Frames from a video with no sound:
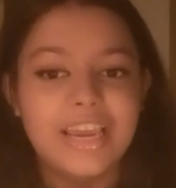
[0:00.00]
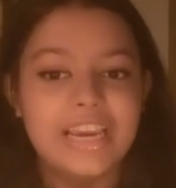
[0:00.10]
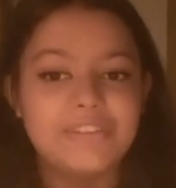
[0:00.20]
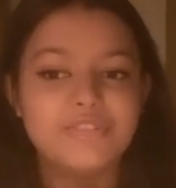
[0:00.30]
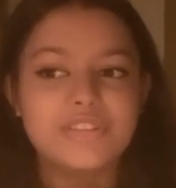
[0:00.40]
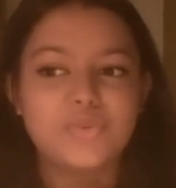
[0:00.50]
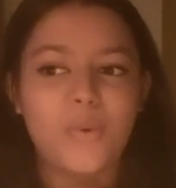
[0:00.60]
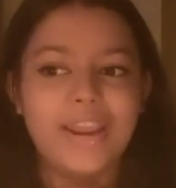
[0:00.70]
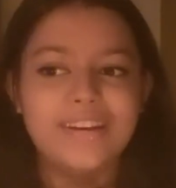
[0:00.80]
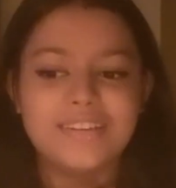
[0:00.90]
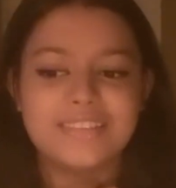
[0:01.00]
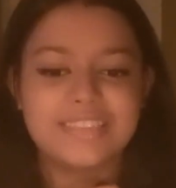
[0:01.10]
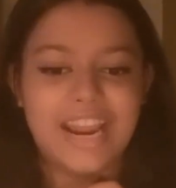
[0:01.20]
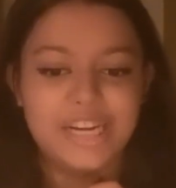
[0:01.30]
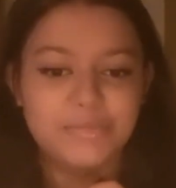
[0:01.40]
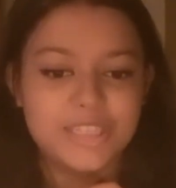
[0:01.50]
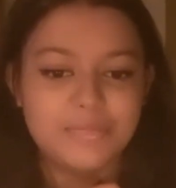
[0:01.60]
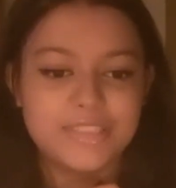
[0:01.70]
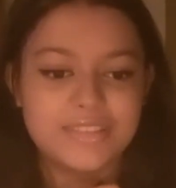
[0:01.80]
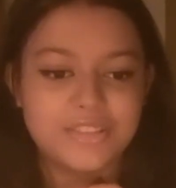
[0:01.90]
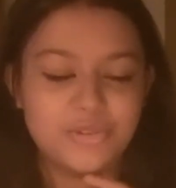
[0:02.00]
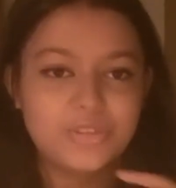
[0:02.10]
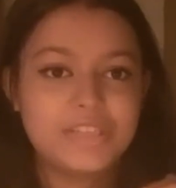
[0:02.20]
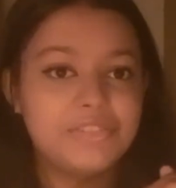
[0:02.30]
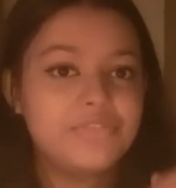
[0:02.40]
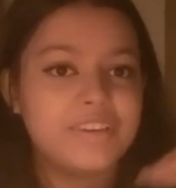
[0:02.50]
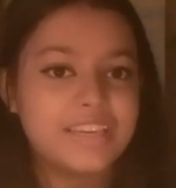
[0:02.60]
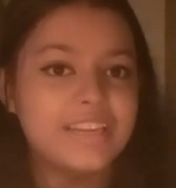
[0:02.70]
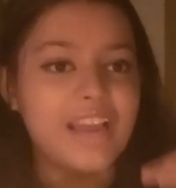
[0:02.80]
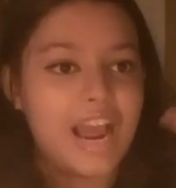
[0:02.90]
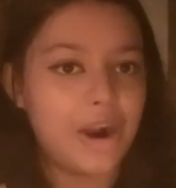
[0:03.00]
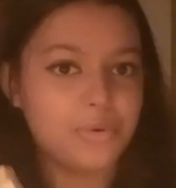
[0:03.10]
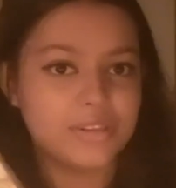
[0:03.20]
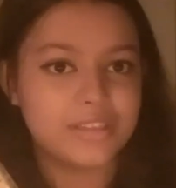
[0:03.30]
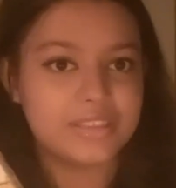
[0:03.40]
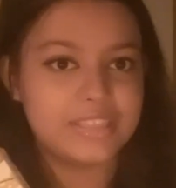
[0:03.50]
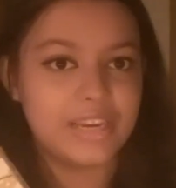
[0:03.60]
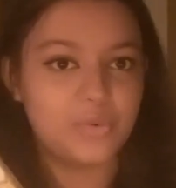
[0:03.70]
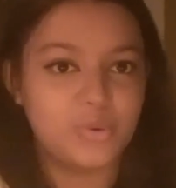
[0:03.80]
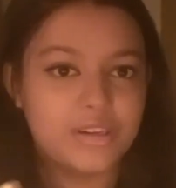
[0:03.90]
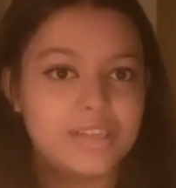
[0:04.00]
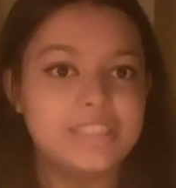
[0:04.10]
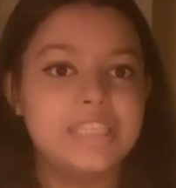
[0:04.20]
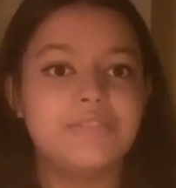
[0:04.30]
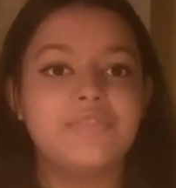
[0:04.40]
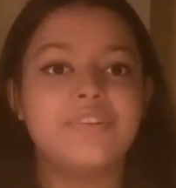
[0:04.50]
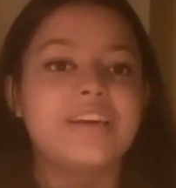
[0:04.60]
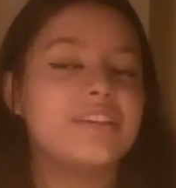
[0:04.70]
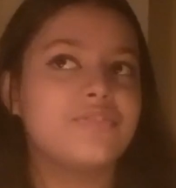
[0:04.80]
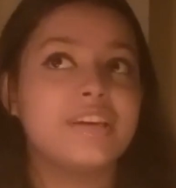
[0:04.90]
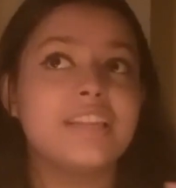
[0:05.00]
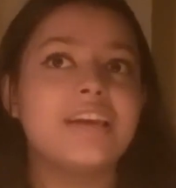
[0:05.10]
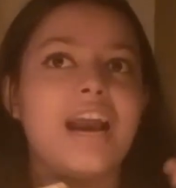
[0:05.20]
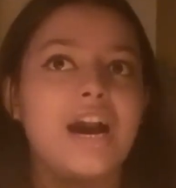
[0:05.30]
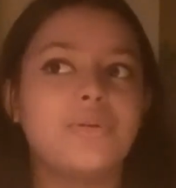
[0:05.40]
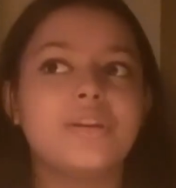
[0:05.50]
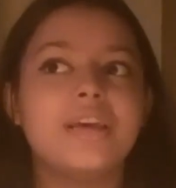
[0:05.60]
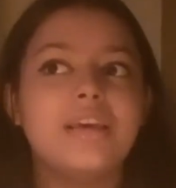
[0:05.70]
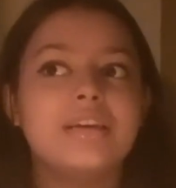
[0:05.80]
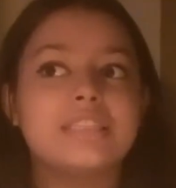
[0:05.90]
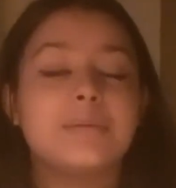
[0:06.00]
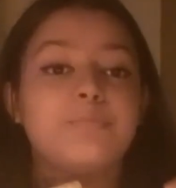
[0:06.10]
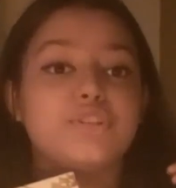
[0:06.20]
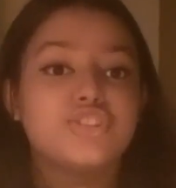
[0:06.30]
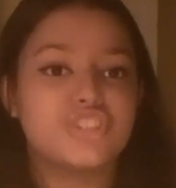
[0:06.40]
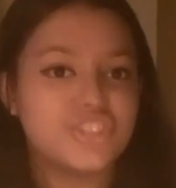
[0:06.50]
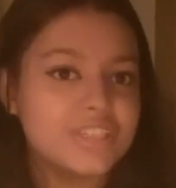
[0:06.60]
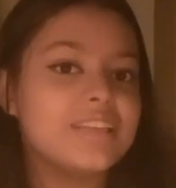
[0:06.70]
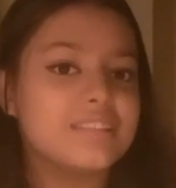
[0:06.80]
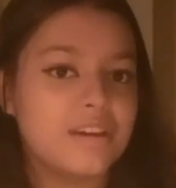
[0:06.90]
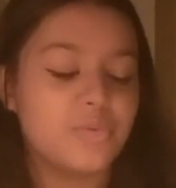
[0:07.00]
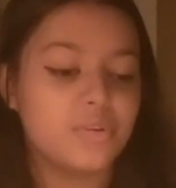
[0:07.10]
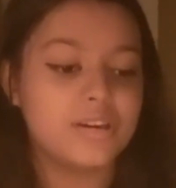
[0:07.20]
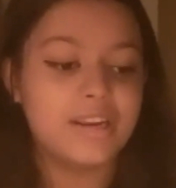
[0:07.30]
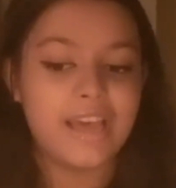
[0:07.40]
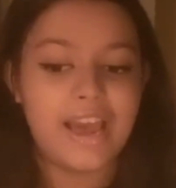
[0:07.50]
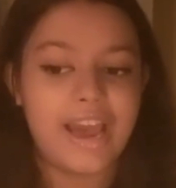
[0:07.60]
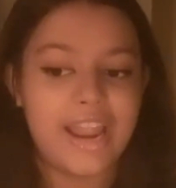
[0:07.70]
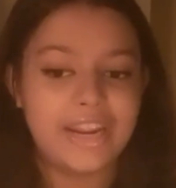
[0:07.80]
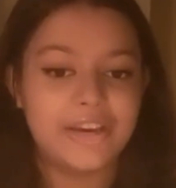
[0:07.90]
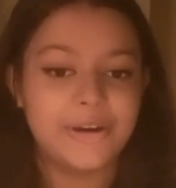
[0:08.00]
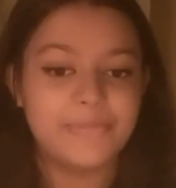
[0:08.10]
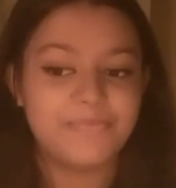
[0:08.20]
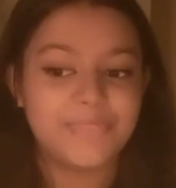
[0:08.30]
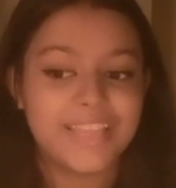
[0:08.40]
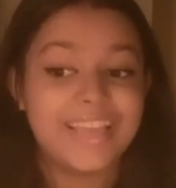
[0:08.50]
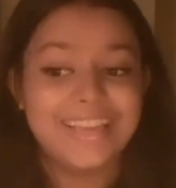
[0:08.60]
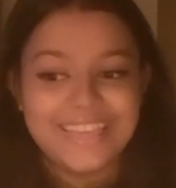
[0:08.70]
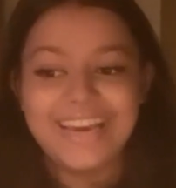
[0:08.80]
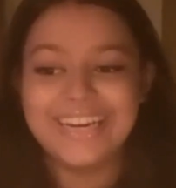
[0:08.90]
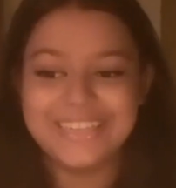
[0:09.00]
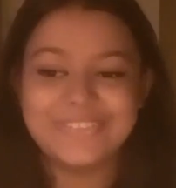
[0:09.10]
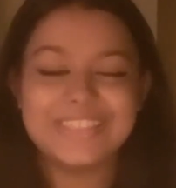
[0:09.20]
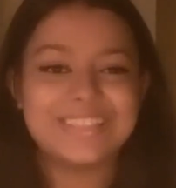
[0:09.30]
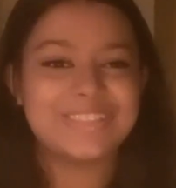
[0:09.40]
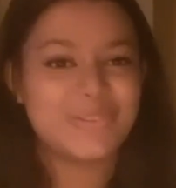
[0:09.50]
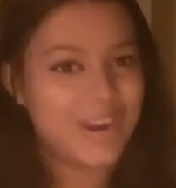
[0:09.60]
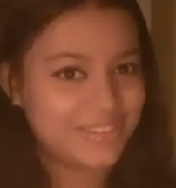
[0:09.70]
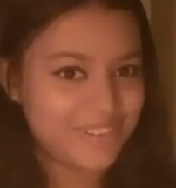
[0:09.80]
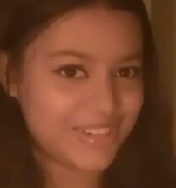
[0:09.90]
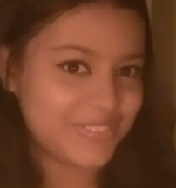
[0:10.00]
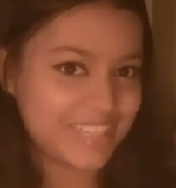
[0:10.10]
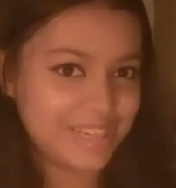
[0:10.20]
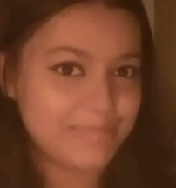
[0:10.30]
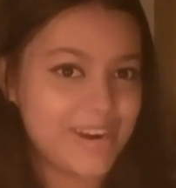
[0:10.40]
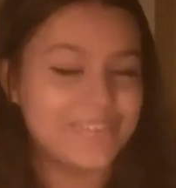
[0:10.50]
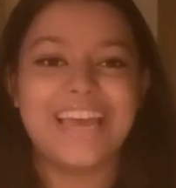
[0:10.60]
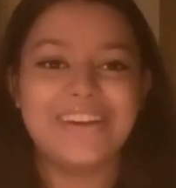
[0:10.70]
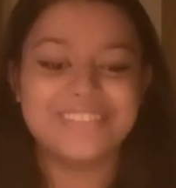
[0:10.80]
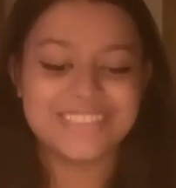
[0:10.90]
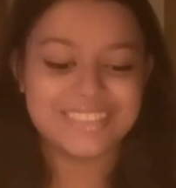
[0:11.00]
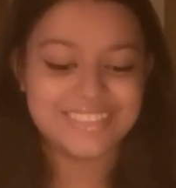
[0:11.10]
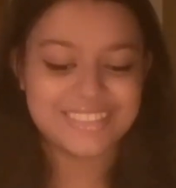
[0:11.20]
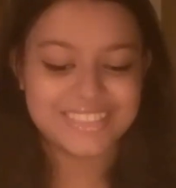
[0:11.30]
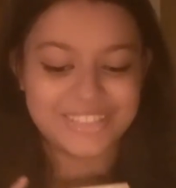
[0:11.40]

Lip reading: it was quite understandable because they were figuring out their world, they were figuring out their position in their world, and yeah, it was quite fun to read about. Ever since